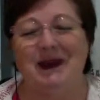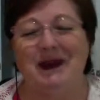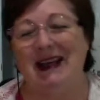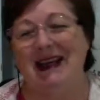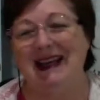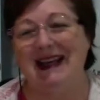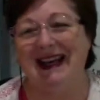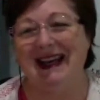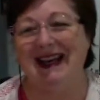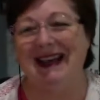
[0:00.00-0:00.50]

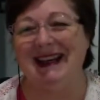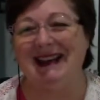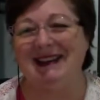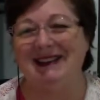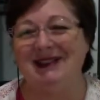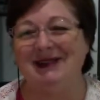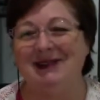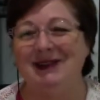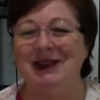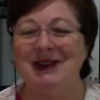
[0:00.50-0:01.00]
Anyhow,
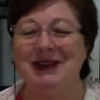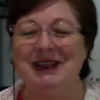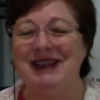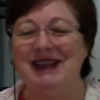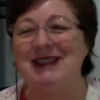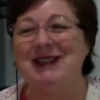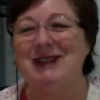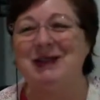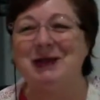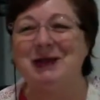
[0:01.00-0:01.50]
we're not
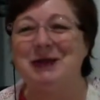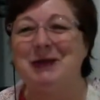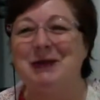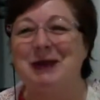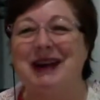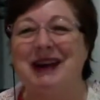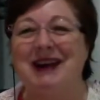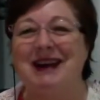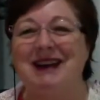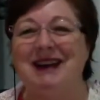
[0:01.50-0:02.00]
here to talk
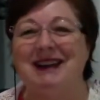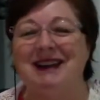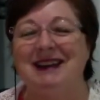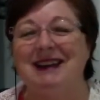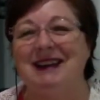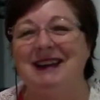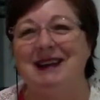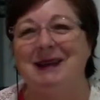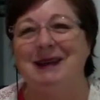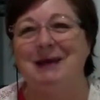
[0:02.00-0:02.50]
about
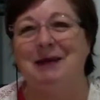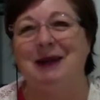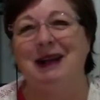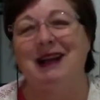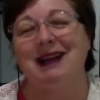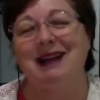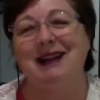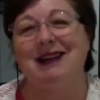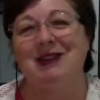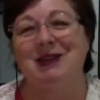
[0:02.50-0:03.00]

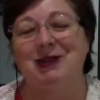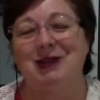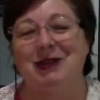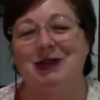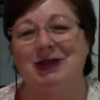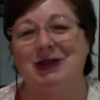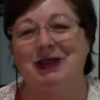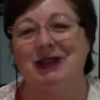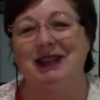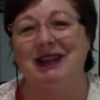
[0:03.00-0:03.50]
planning the
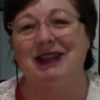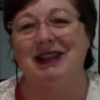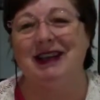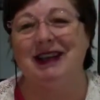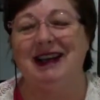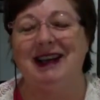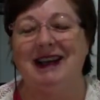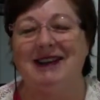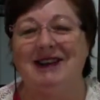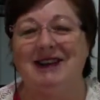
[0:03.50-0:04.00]
joy
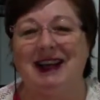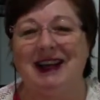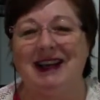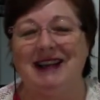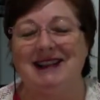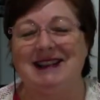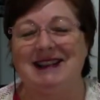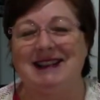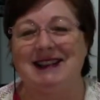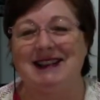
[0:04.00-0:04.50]
and
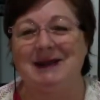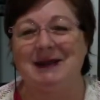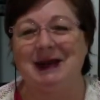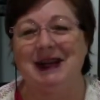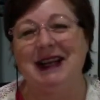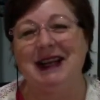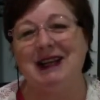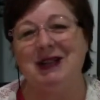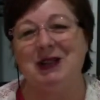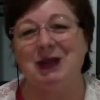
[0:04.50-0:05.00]
relaxing. We're
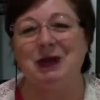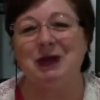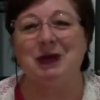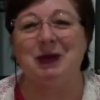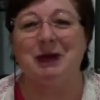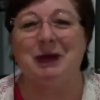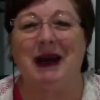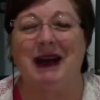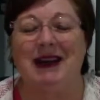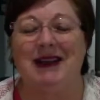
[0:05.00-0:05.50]
here to talk
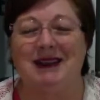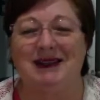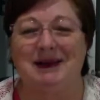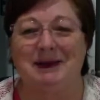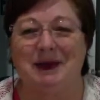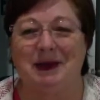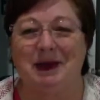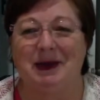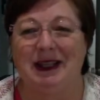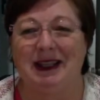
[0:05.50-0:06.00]
about this
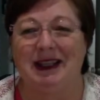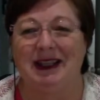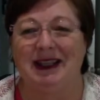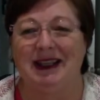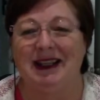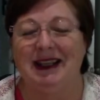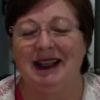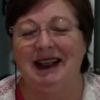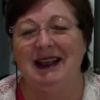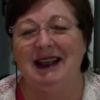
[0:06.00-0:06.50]
morning
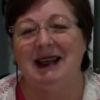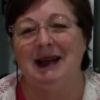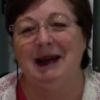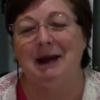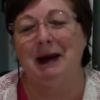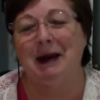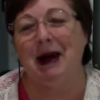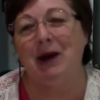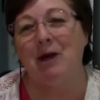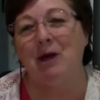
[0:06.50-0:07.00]

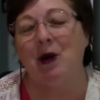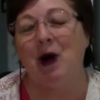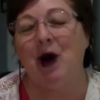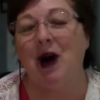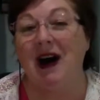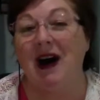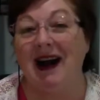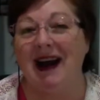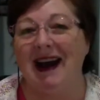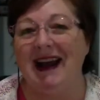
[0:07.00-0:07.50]
about
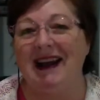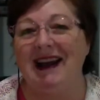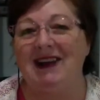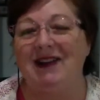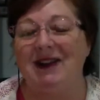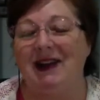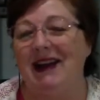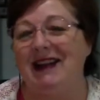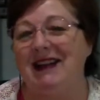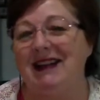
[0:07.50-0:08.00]
why
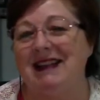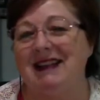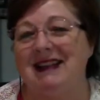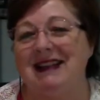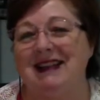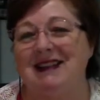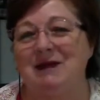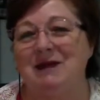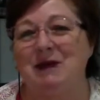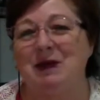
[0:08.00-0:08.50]
grounding
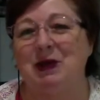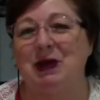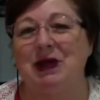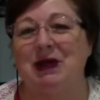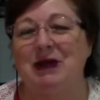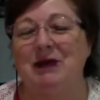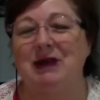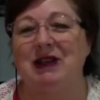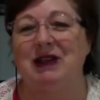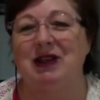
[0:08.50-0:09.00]
doesn't
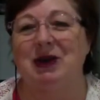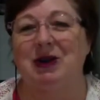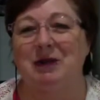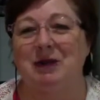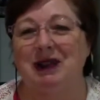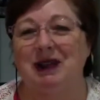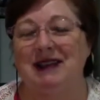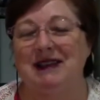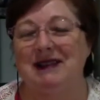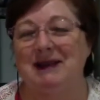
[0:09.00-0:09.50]
work with
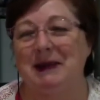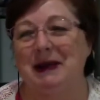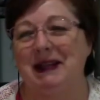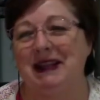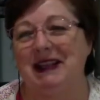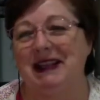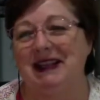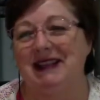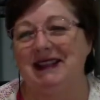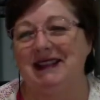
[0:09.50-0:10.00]
complex
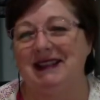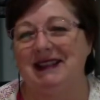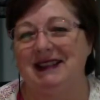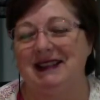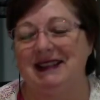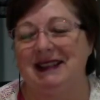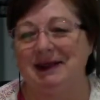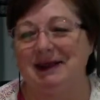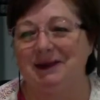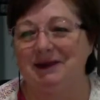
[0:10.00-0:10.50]

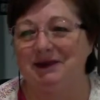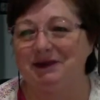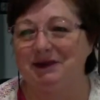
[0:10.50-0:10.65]
PTSD.